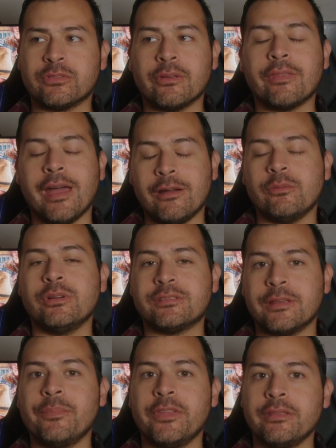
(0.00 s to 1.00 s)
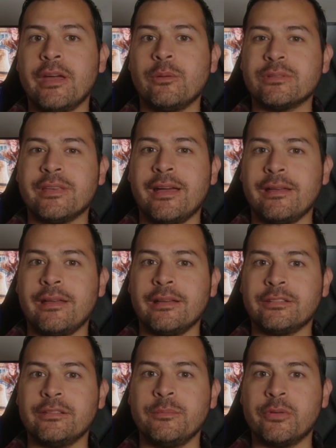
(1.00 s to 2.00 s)
So that was something that was
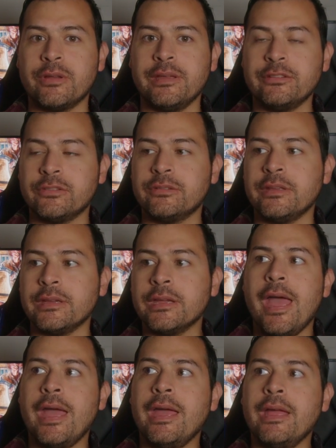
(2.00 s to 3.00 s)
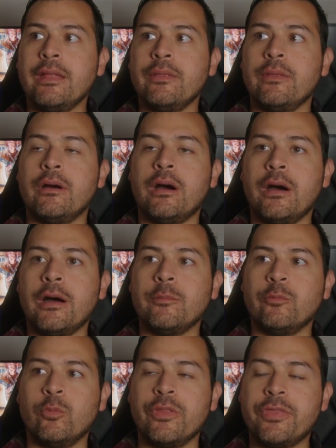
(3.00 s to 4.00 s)
actually pretty interesting. And
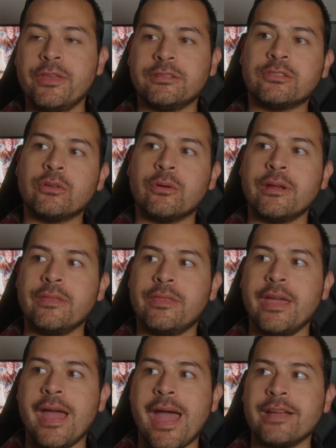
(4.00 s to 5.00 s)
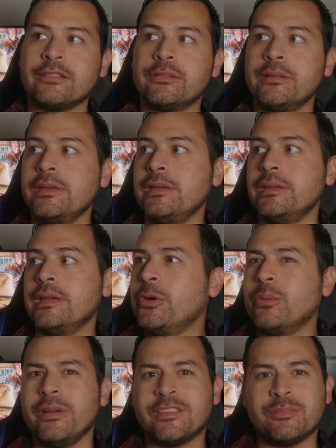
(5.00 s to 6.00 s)
with this story, they actually
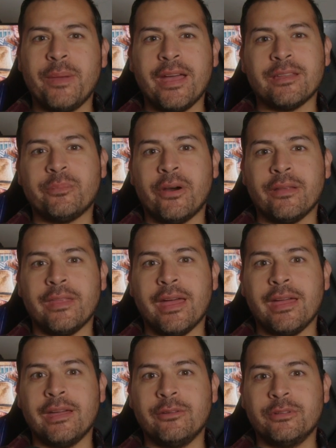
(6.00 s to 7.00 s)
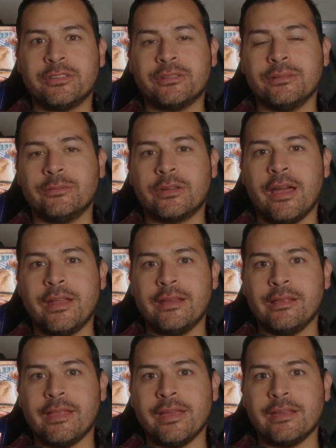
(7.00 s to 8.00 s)
don't expand upon that, which kind
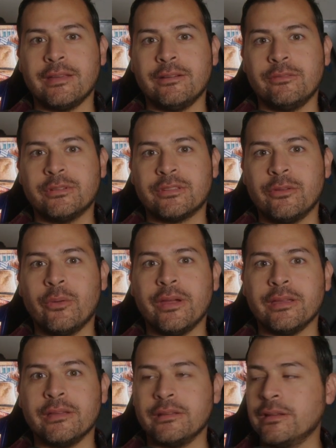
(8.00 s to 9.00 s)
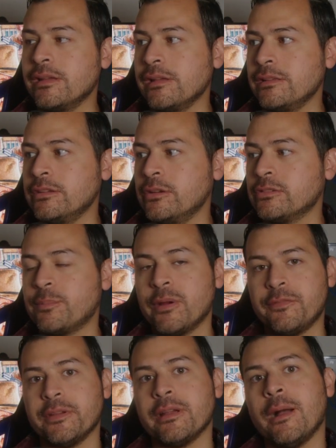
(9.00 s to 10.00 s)
of like was annoying. Here's a
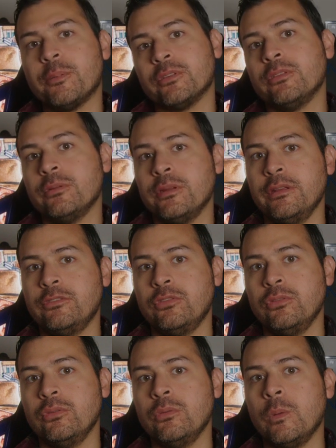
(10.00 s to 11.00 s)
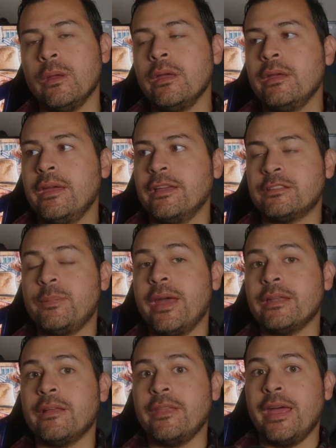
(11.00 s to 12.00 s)
perfect opportunity to
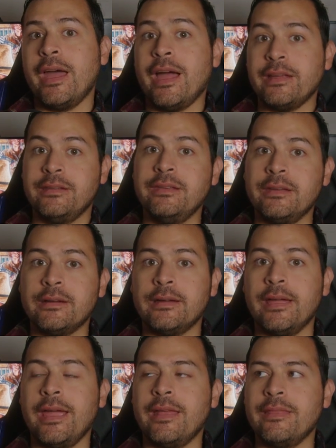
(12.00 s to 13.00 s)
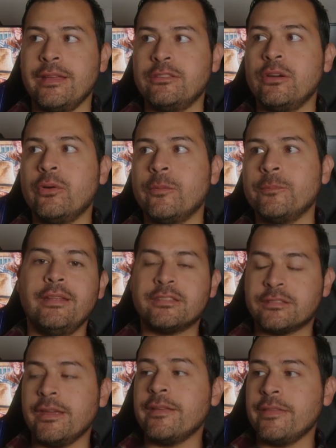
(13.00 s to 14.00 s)
expand on that idea, and they don't.
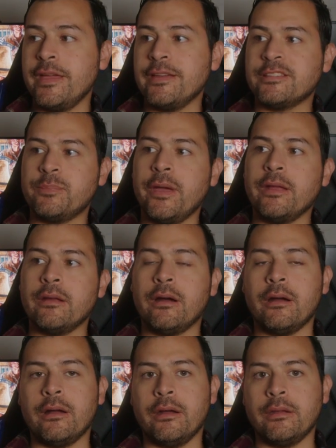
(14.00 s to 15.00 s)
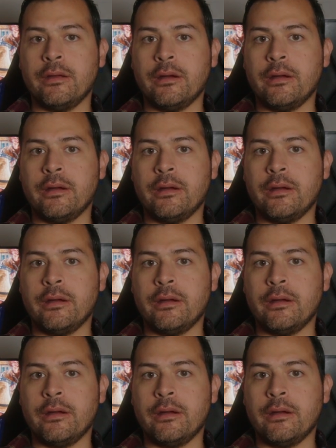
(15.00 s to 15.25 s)
Instead, they expand on